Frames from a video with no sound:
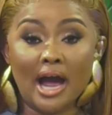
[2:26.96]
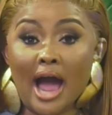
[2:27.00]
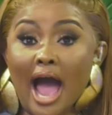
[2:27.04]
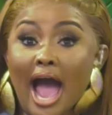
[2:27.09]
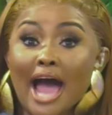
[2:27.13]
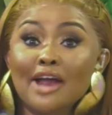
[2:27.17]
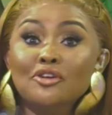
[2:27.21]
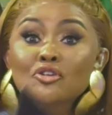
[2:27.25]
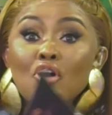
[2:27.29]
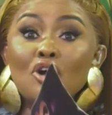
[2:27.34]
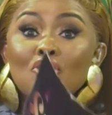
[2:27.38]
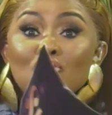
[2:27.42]

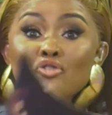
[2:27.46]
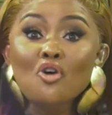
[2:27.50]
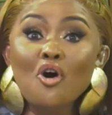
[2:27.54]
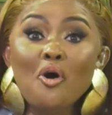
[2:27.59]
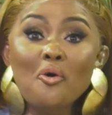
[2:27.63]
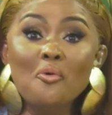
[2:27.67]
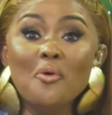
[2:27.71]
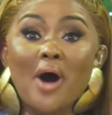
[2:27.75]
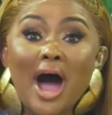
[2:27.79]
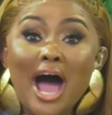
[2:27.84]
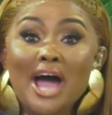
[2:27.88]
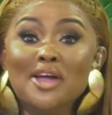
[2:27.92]
don't know
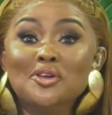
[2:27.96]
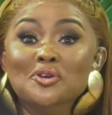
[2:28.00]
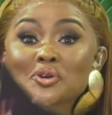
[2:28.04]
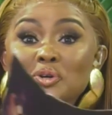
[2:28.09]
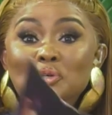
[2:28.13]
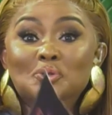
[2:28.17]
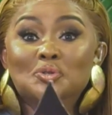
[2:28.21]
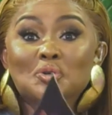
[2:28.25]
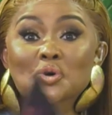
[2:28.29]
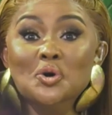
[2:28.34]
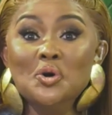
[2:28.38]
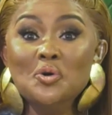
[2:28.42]
why you
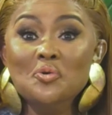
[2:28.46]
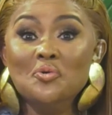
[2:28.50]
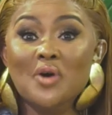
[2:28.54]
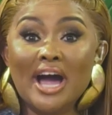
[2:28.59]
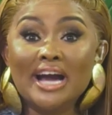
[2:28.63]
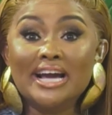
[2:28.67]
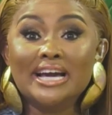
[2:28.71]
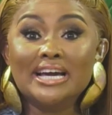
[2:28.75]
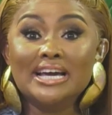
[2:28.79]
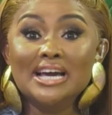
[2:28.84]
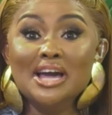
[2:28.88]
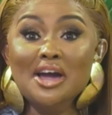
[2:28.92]
do work
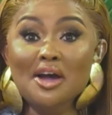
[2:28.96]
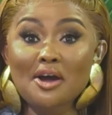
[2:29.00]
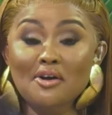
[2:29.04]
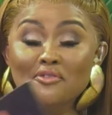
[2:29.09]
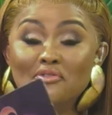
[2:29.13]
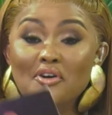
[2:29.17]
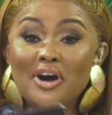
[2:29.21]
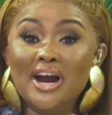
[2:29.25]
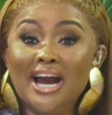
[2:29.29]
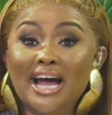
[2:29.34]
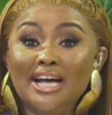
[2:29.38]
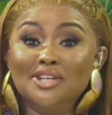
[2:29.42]
for
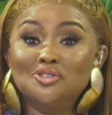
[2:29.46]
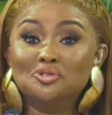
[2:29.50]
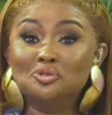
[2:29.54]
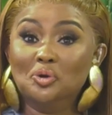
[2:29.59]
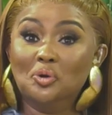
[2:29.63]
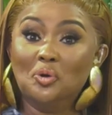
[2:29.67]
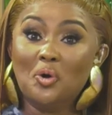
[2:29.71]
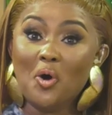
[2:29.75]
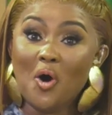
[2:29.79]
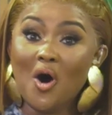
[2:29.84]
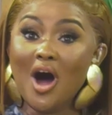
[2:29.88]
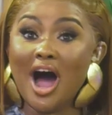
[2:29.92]
us to
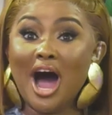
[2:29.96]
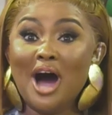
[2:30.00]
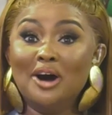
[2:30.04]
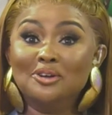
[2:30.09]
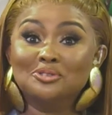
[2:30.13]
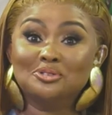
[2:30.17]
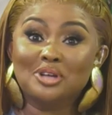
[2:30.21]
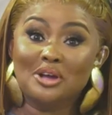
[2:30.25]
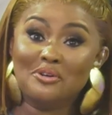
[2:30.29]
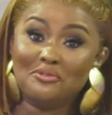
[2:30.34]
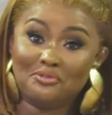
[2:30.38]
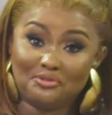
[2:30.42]
go out
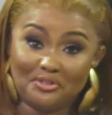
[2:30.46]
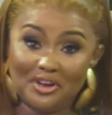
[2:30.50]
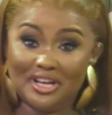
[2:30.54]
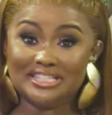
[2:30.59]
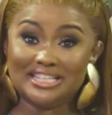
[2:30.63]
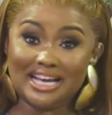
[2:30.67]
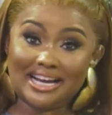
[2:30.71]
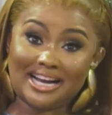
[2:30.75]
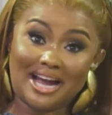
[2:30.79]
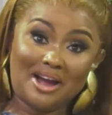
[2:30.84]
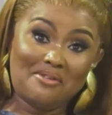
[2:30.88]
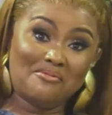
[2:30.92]
and face the
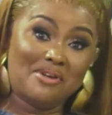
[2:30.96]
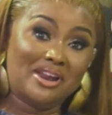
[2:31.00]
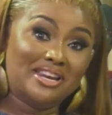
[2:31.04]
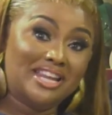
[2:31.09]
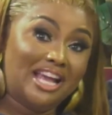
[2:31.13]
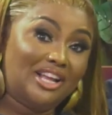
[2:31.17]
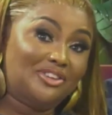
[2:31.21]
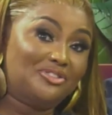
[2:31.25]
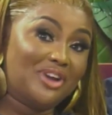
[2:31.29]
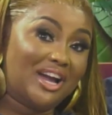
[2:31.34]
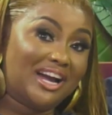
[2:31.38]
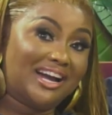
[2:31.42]
camera near
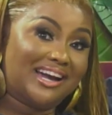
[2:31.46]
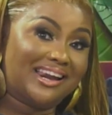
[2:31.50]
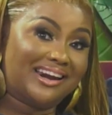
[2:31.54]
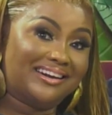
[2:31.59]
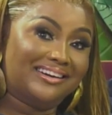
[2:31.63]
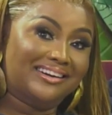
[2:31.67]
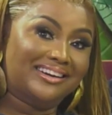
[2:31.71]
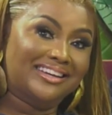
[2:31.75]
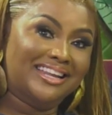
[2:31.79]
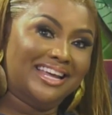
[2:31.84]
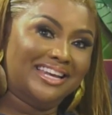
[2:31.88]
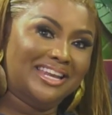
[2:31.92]

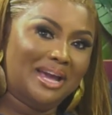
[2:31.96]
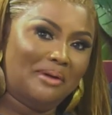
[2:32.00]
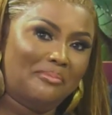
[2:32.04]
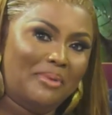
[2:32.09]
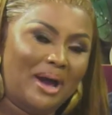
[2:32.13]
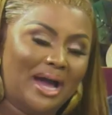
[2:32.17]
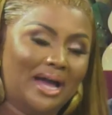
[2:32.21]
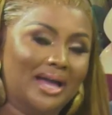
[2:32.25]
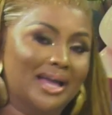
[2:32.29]
the back.